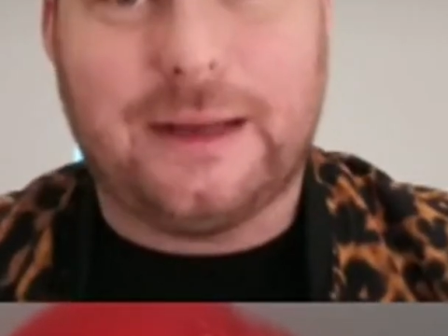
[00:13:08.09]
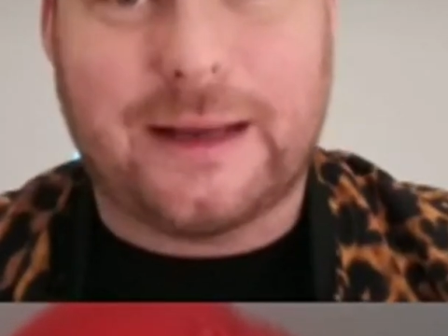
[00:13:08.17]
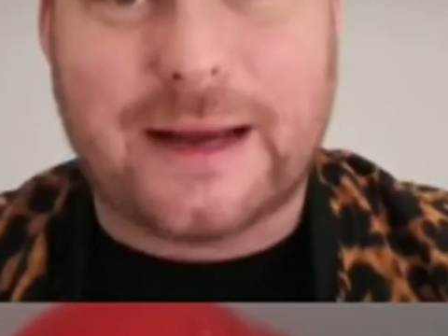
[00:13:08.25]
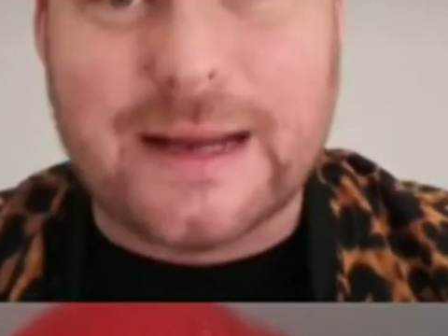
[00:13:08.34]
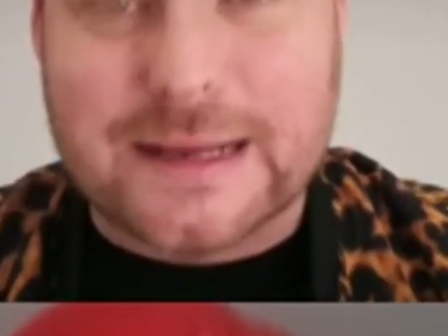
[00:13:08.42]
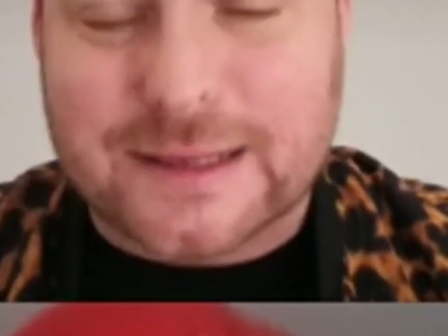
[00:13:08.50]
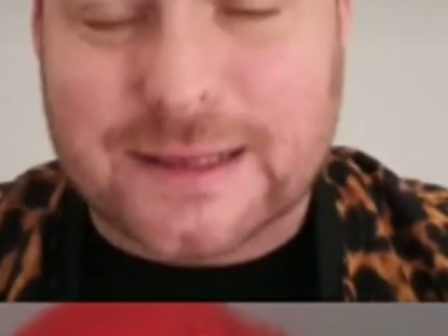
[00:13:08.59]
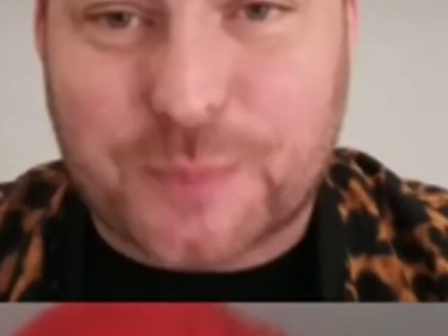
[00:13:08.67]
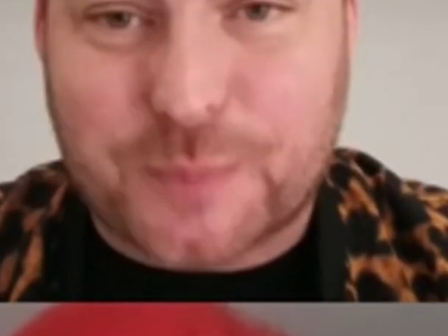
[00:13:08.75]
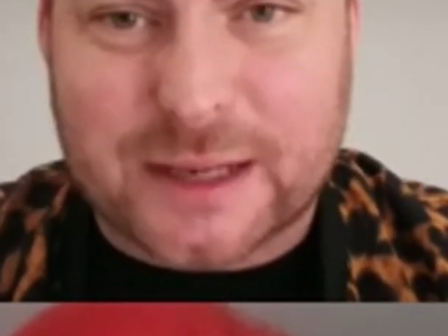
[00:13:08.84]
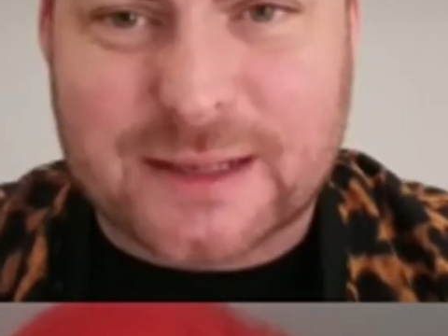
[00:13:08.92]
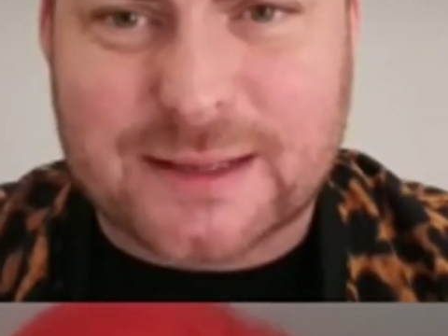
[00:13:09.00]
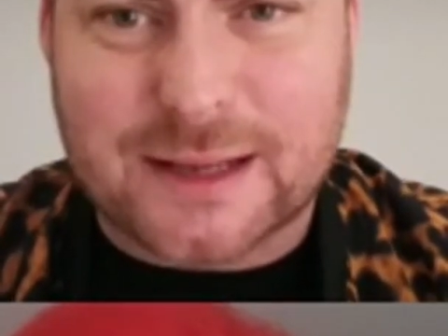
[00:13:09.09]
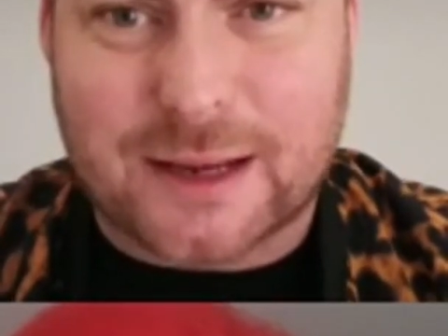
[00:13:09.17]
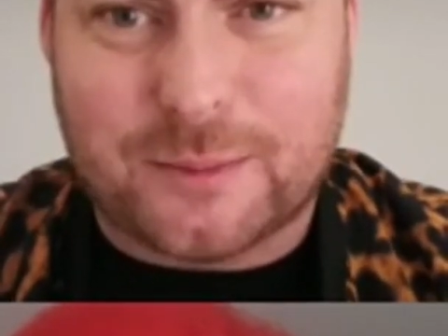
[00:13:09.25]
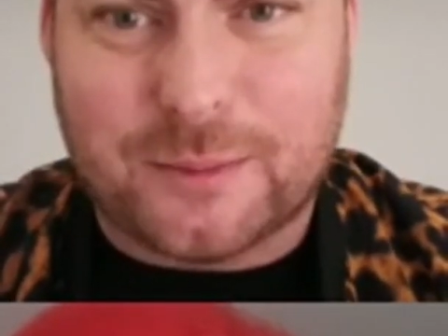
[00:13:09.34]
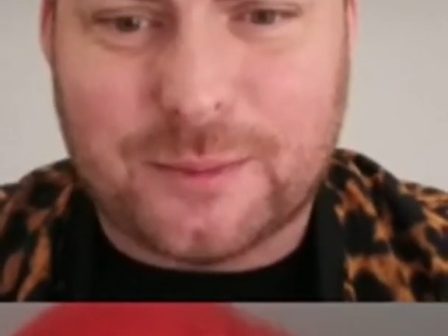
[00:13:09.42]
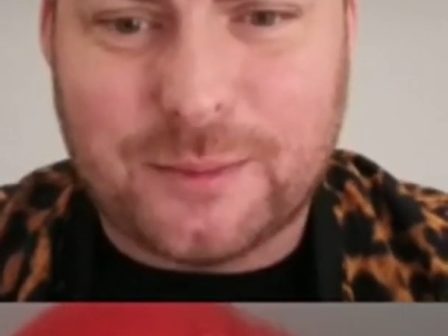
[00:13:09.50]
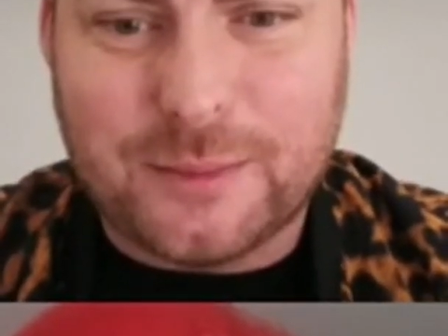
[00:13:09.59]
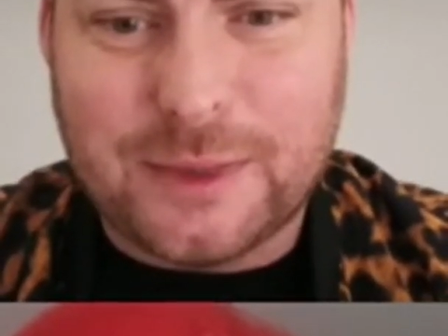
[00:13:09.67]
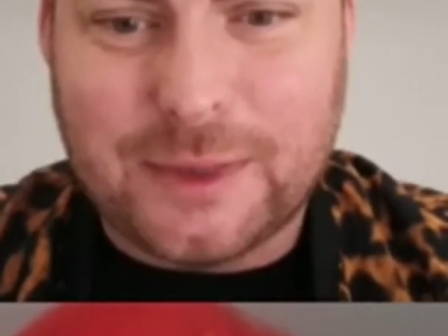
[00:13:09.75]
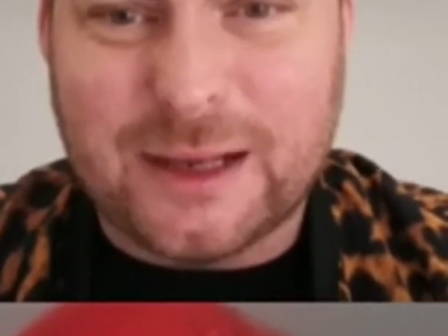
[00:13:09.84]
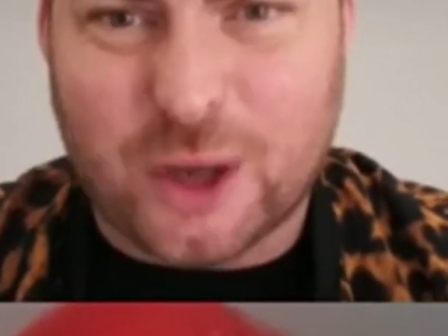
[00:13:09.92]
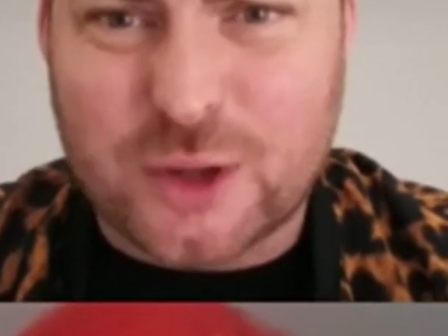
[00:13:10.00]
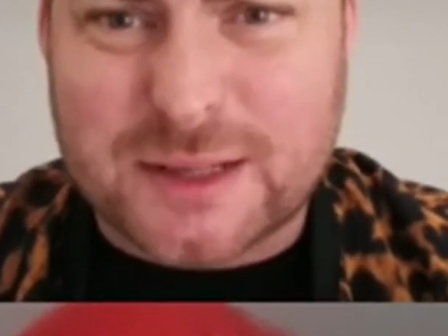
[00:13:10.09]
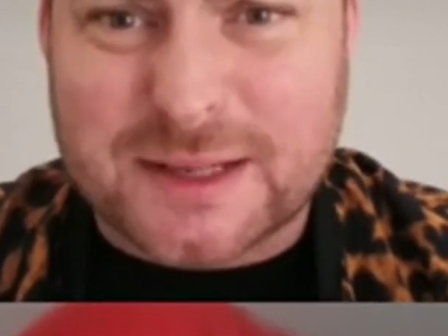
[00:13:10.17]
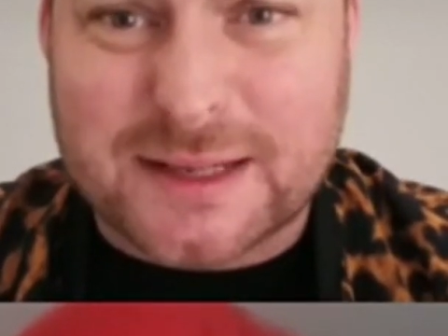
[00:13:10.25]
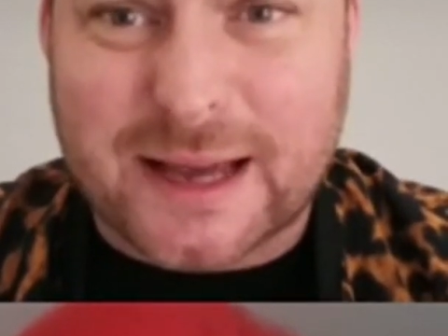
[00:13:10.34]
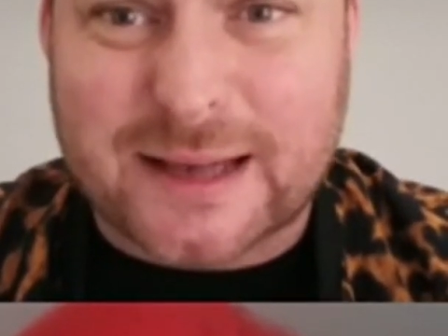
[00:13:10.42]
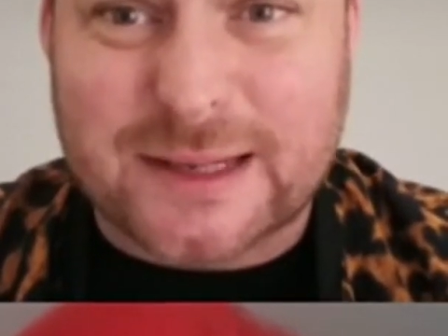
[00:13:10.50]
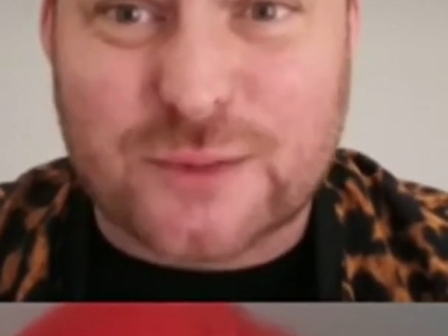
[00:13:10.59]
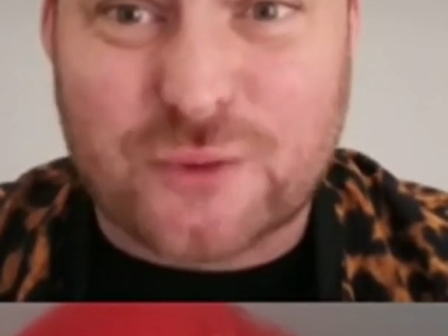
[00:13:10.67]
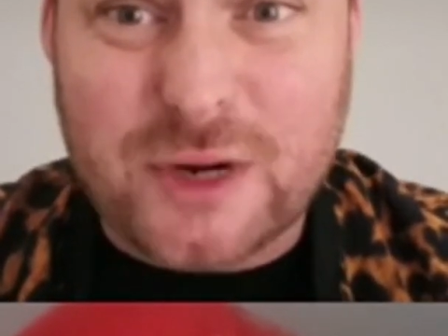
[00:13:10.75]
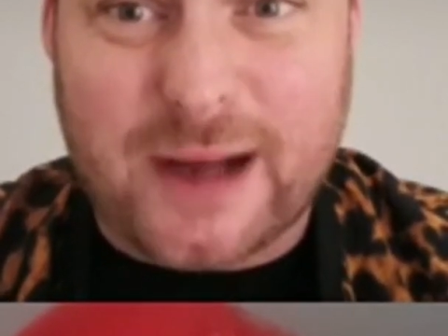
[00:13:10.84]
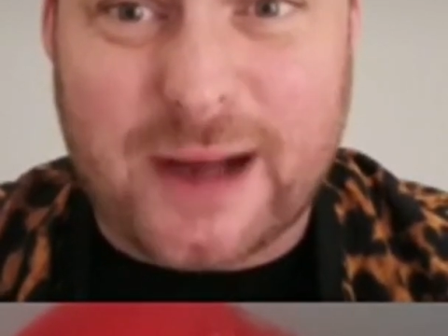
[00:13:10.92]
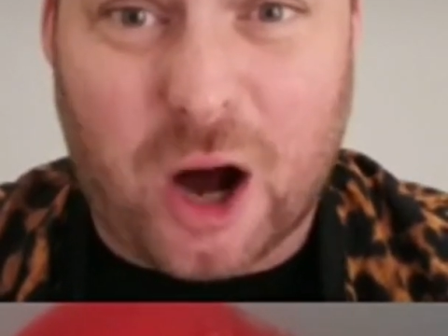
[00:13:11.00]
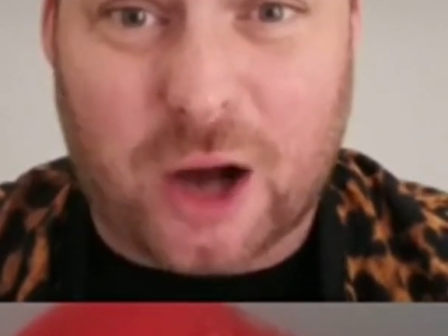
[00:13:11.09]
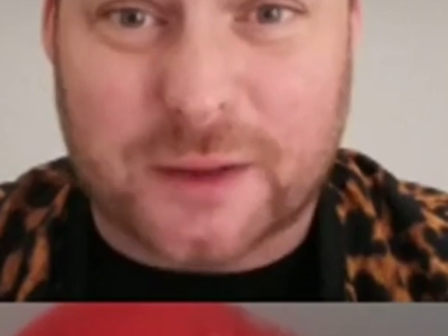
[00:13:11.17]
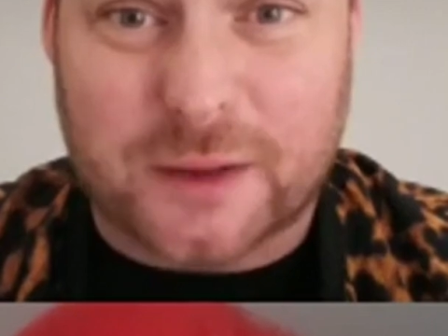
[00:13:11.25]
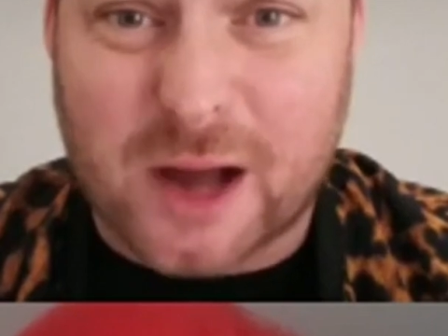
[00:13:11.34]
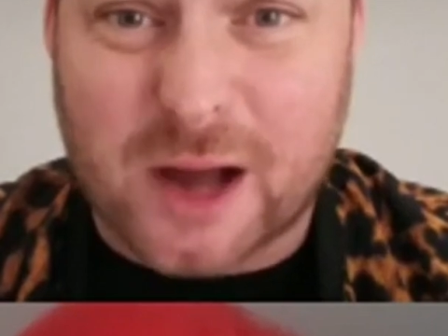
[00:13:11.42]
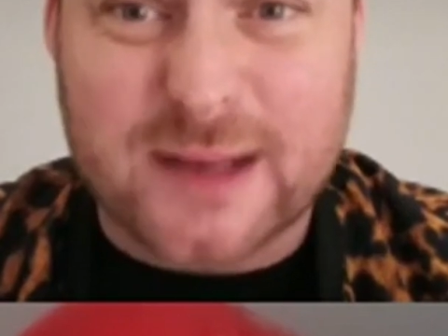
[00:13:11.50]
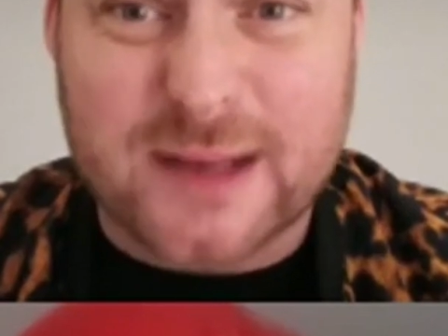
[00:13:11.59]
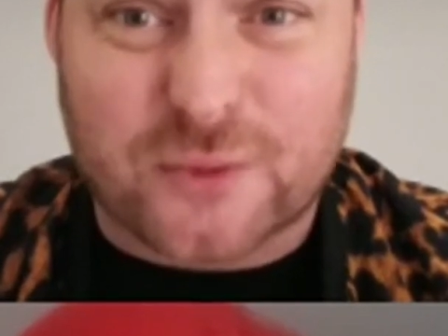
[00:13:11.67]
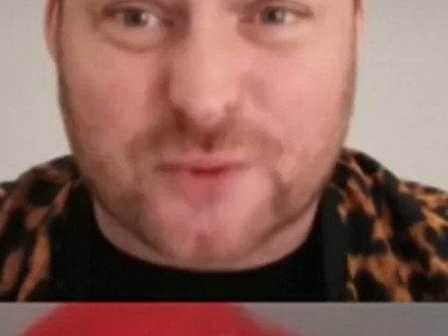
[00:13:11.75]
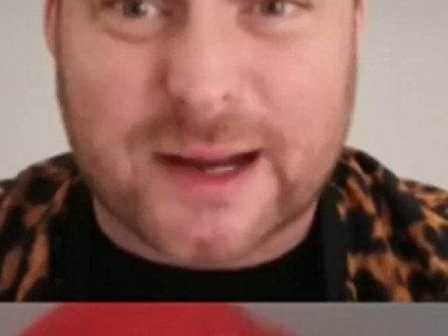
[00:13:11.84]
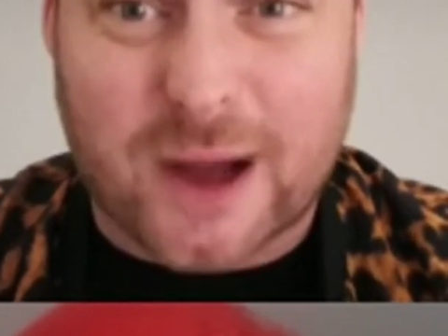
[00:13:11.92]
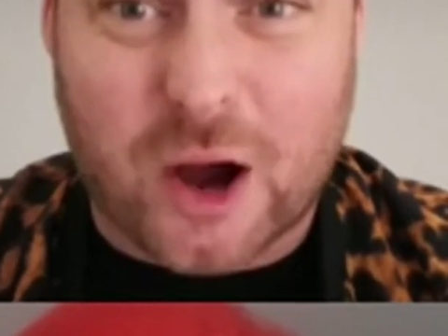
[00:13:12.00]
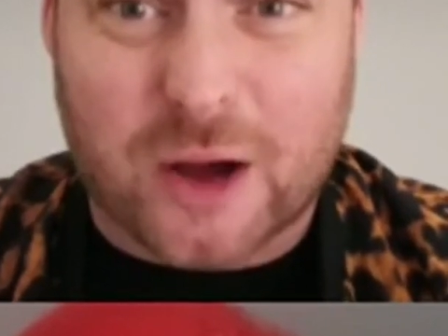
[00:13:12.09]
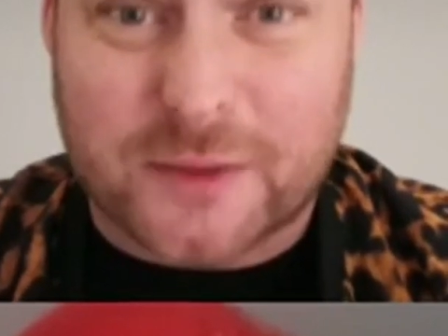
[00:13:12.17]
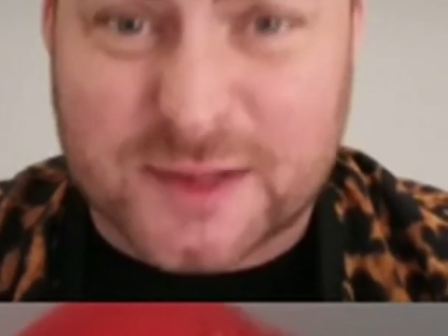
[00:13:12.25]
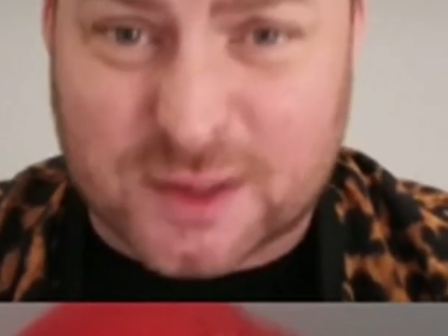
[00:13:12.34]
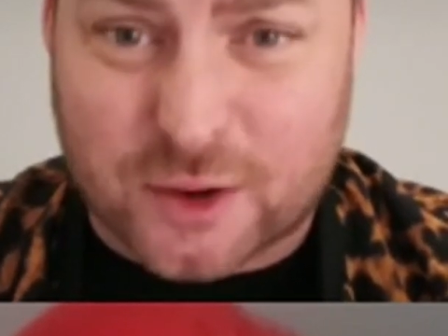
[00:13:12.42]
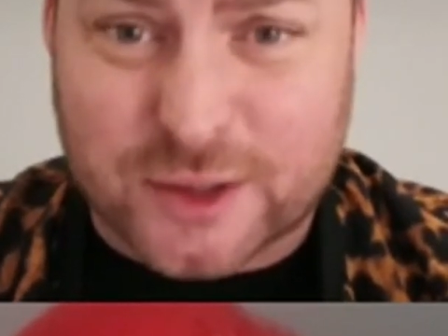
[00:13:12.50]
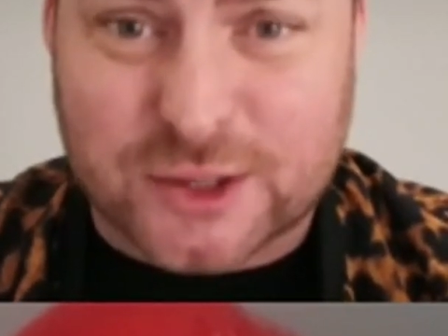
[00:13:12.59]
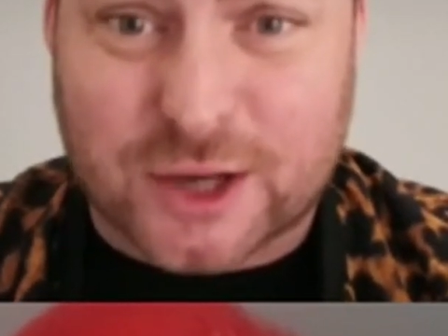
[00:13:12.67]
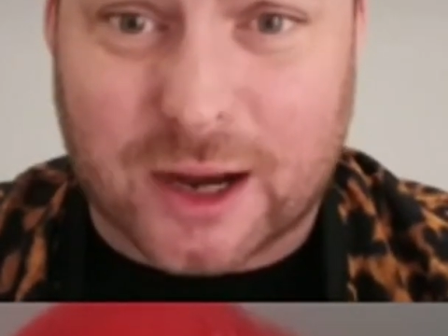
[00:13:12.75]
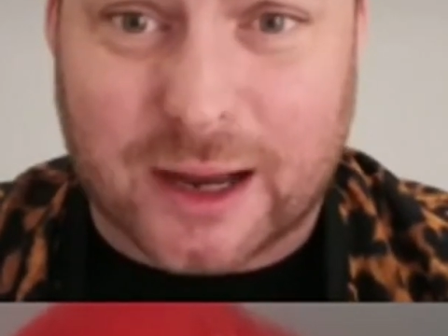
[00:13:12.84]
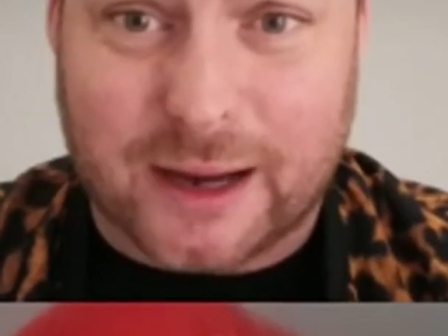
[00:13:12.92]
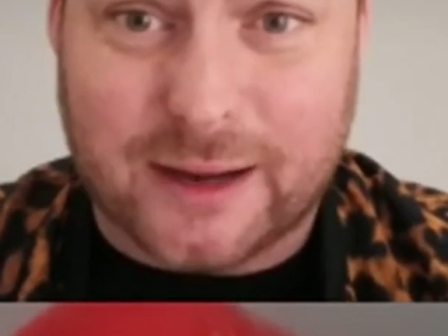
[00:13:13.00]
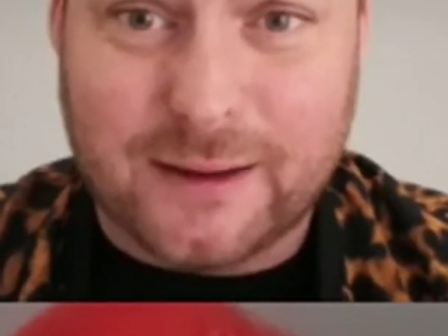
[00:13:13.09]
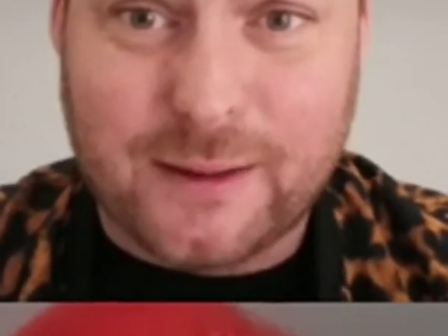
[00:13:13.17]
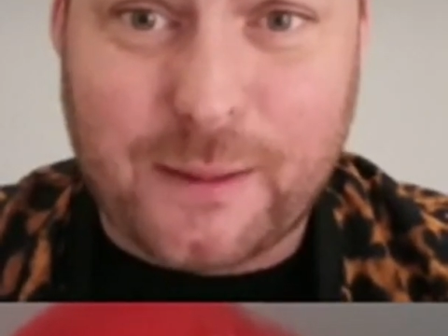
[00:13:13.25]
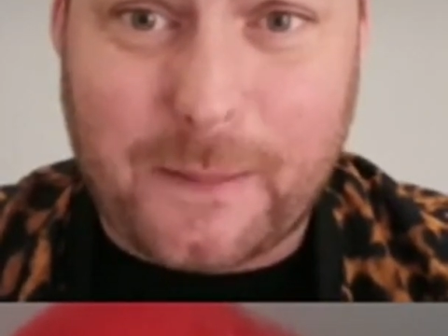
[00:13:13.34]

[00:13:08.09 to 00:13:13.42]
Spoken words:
but it's lots of sex. It's really hot. The guy's really hot, the Scottish guy.